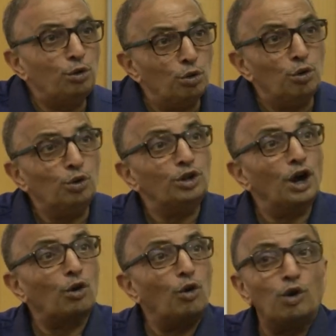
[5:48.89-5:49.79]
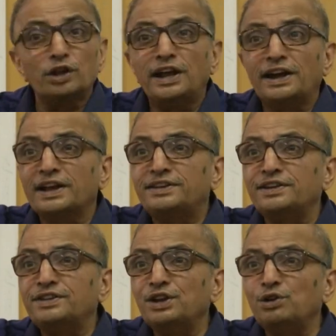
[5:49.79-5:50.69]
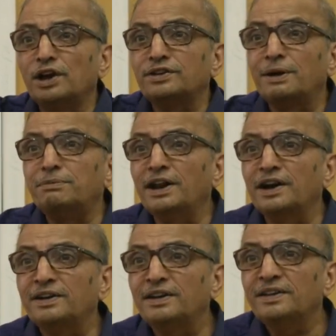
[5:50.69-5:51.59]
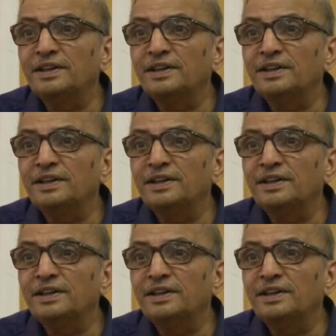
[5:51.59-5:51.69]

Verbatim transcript: to the code that exists in your subdirectory.